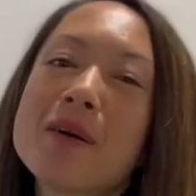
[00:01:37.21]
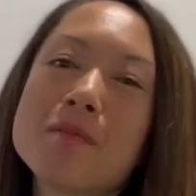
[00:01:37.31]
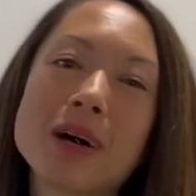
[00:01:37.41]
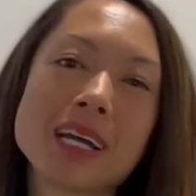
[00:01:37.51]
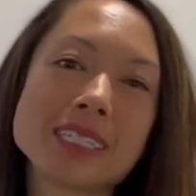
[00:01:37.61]

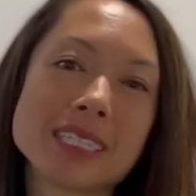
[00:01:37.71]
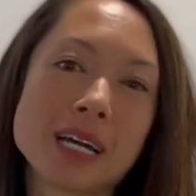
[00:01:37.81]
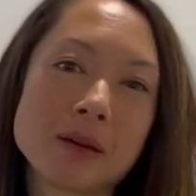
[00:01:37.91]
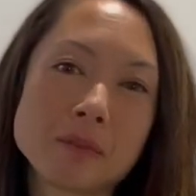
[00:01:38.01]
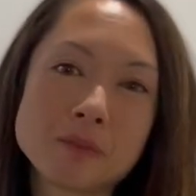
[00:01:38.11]
But
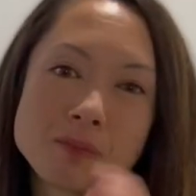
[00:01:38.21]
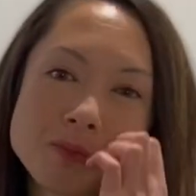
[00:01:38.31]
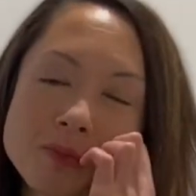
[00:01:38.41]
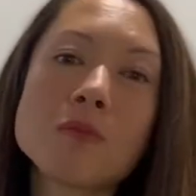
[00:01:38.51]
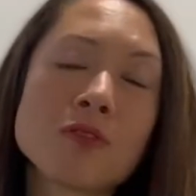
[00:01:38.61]

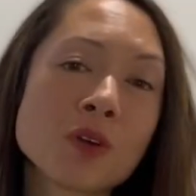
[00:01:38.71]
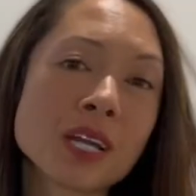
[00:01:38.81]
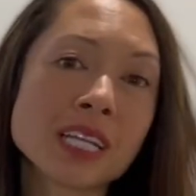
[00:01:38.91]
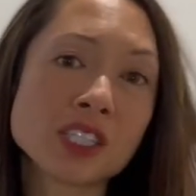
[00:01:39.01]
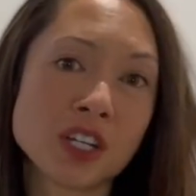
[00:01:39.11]
before I
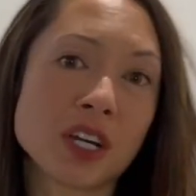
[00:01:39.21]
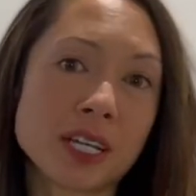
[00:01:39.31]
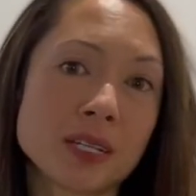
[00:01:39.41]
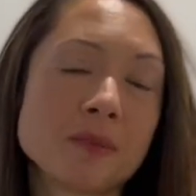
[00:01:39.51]
get started,